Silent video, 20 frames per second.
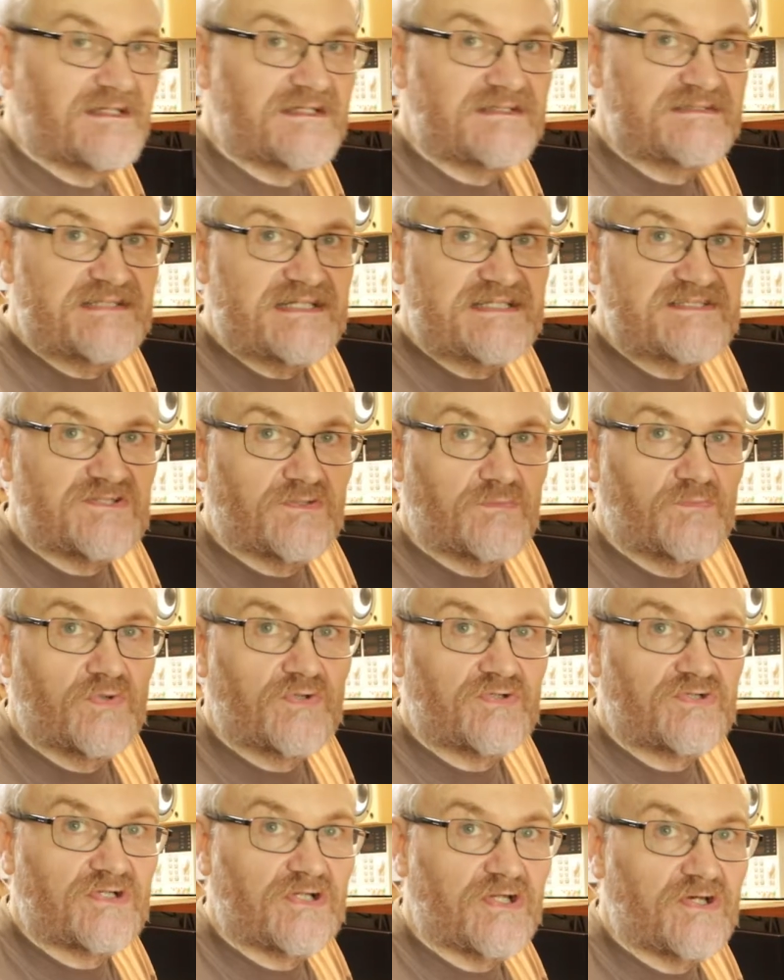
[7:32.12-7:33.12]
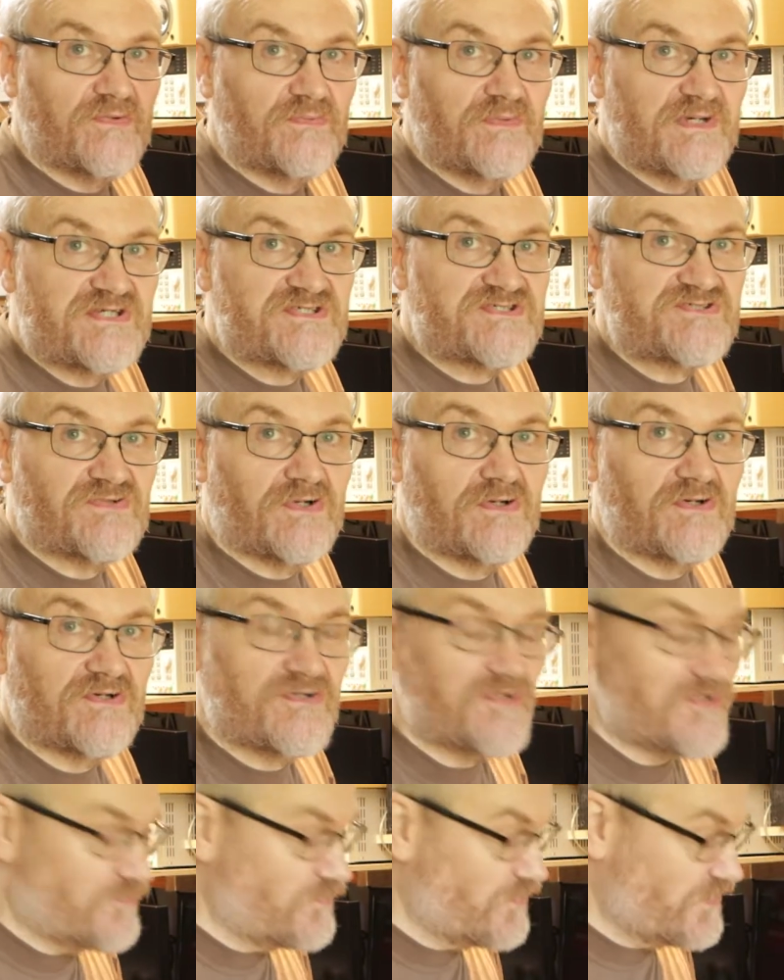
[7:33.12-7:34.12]
Decent wood glue is stronger
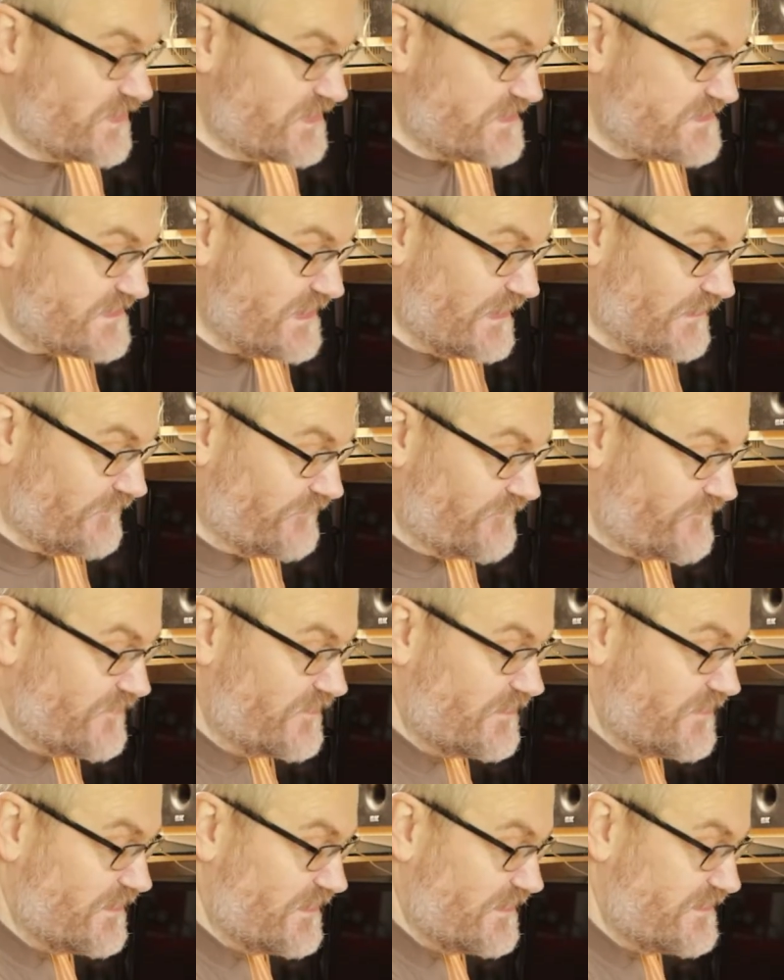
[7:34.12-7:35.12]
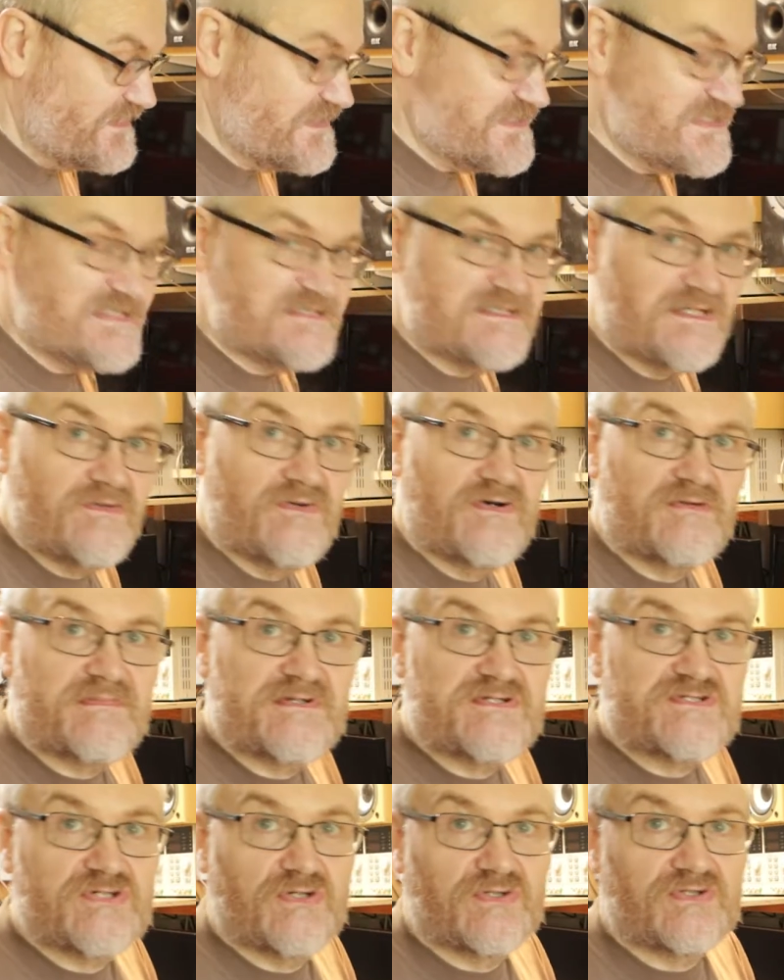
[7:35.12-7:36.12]
than the wood itself. This isn't going to be
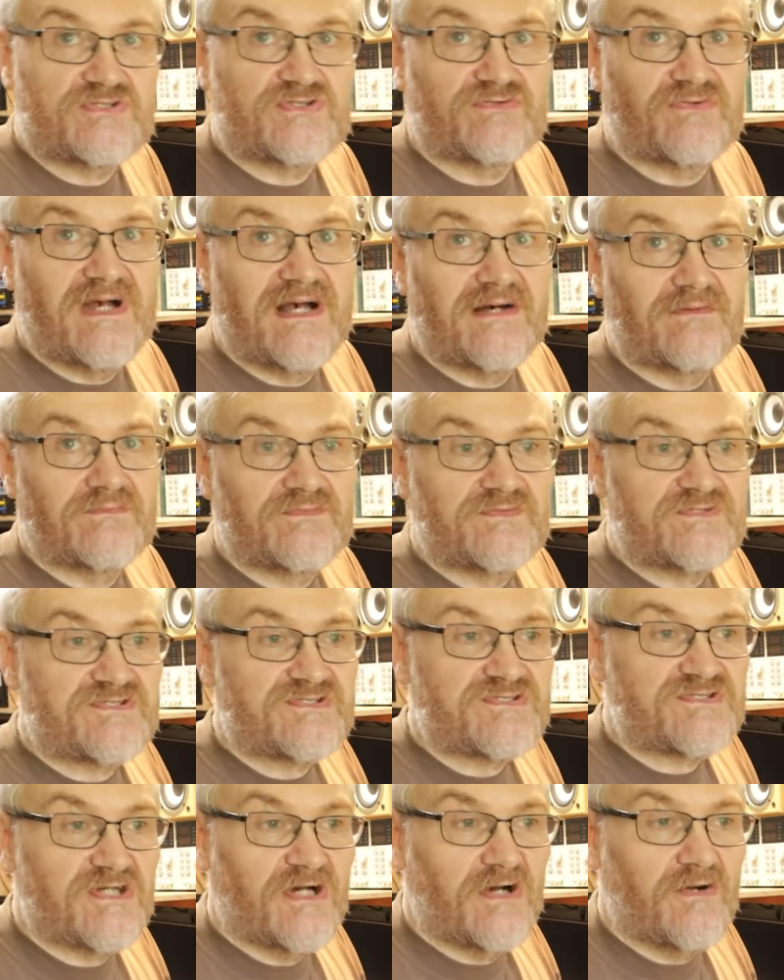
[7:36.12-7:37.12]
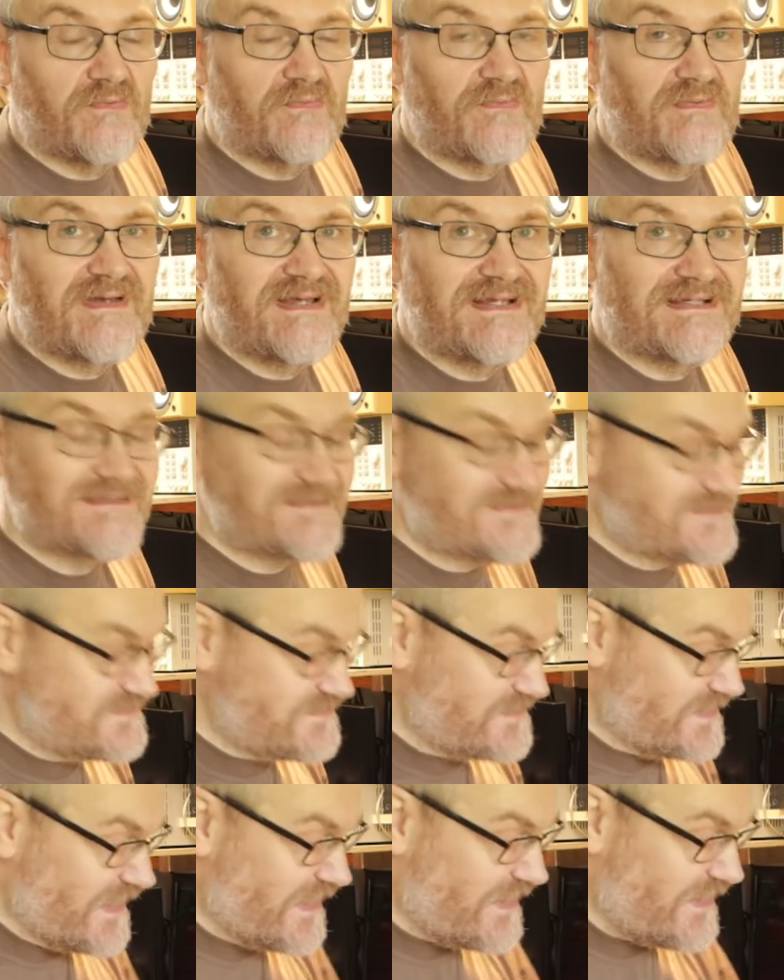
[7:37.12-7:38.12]
chucked around, so
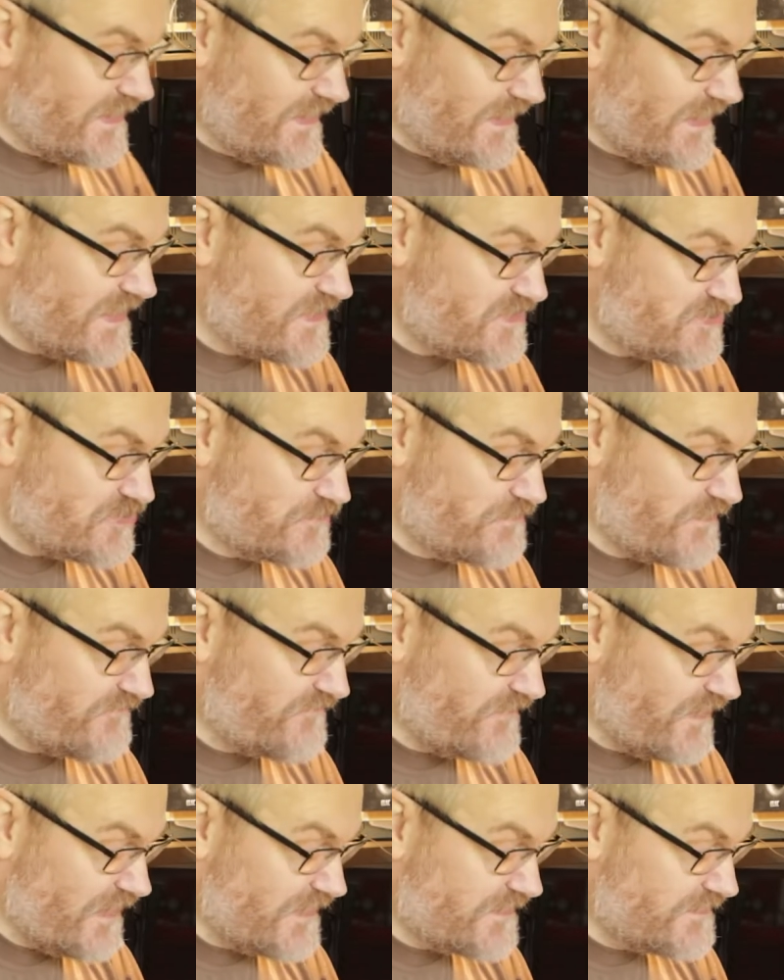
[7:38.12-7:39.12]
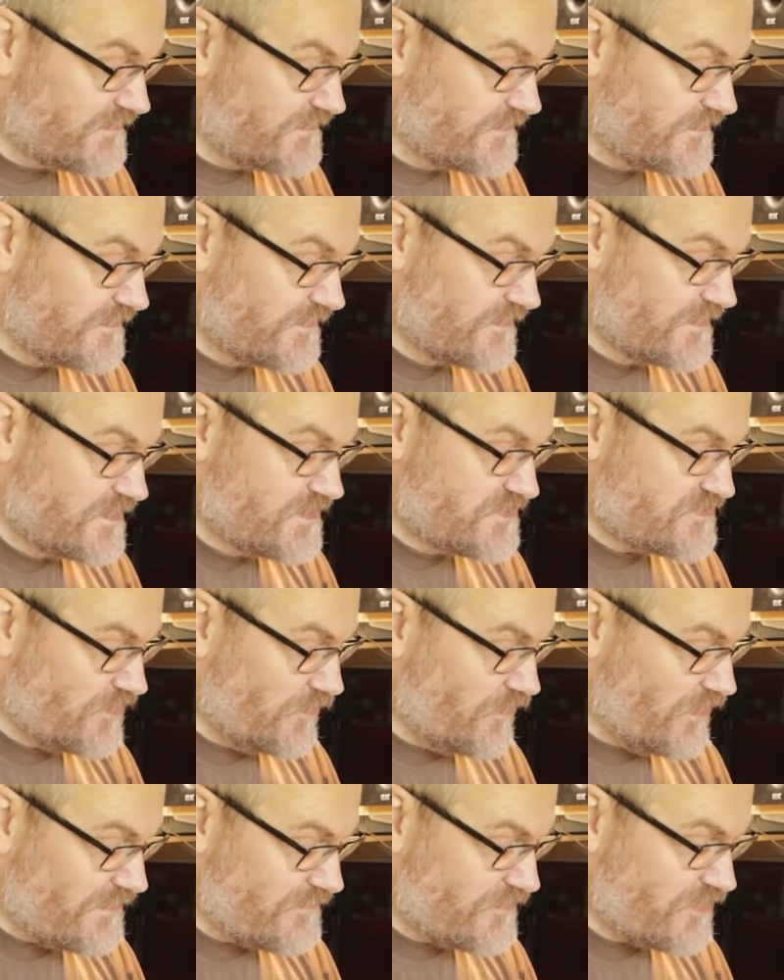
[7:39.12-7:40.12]
it should be fine. So
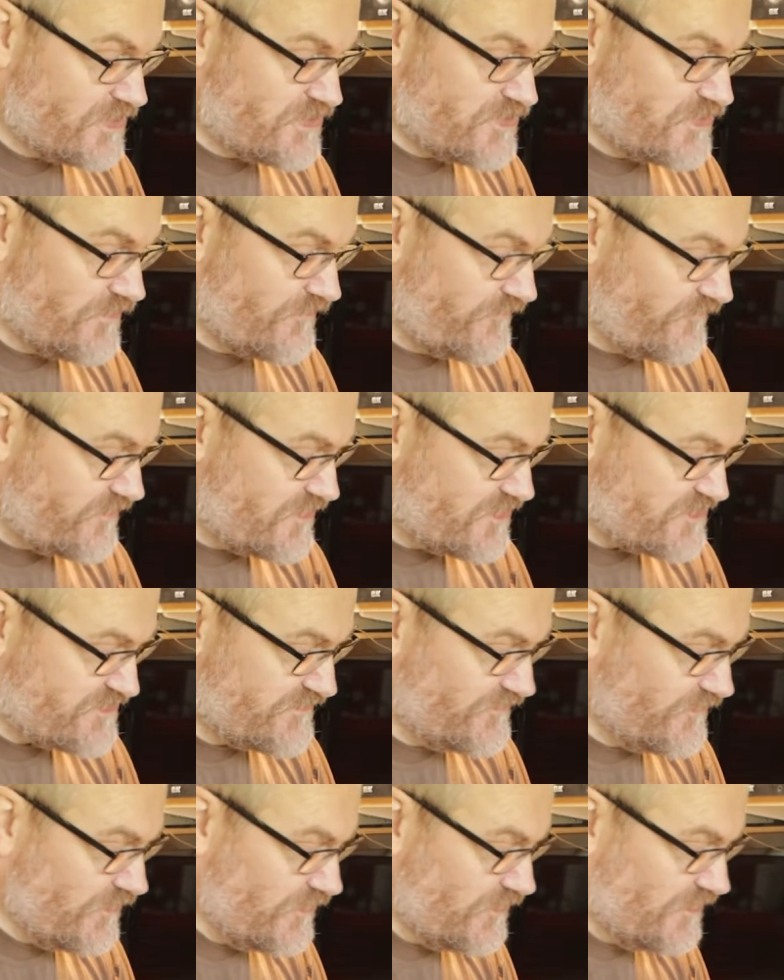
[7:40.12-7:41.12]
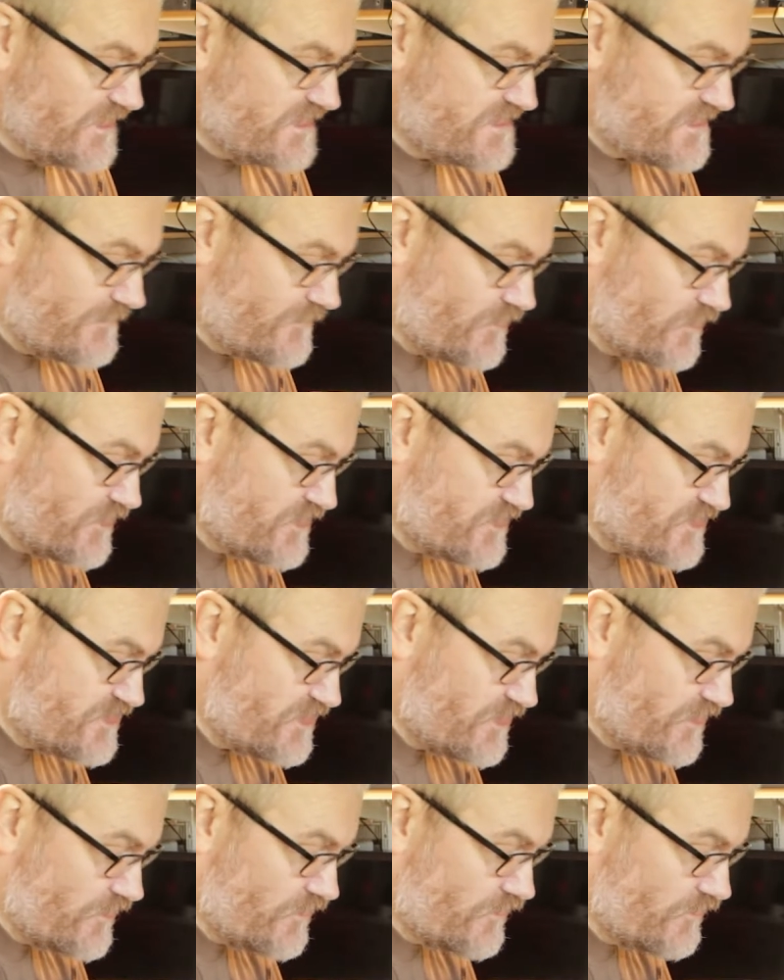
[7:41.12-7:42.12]
what I'm going to do first of all is I'm going
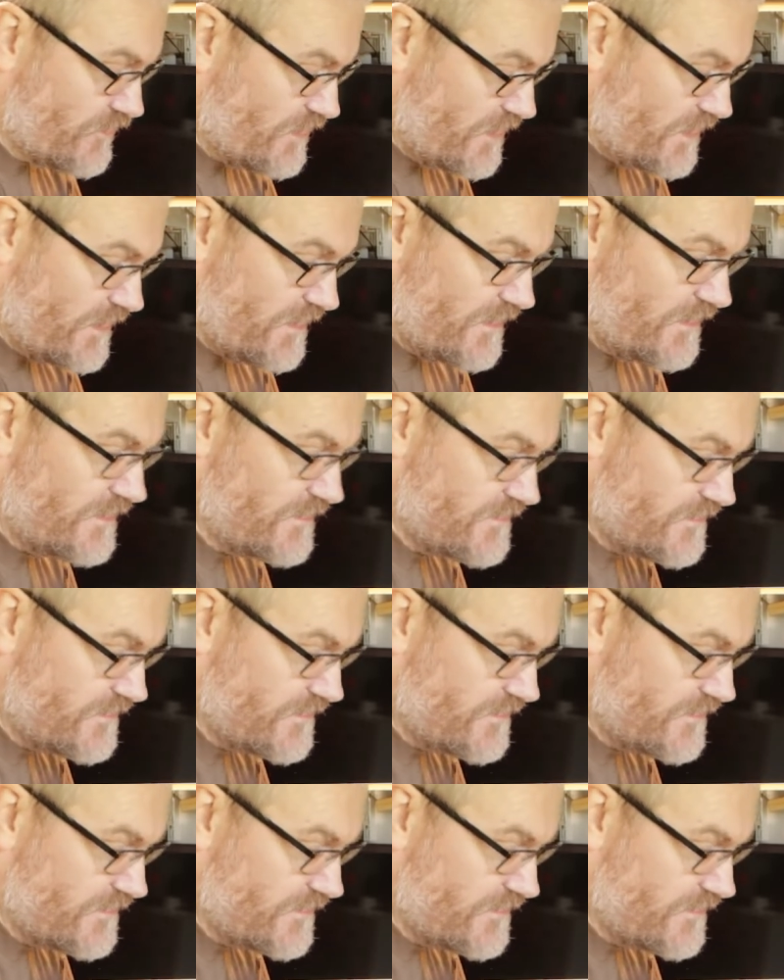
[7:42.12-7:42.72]
to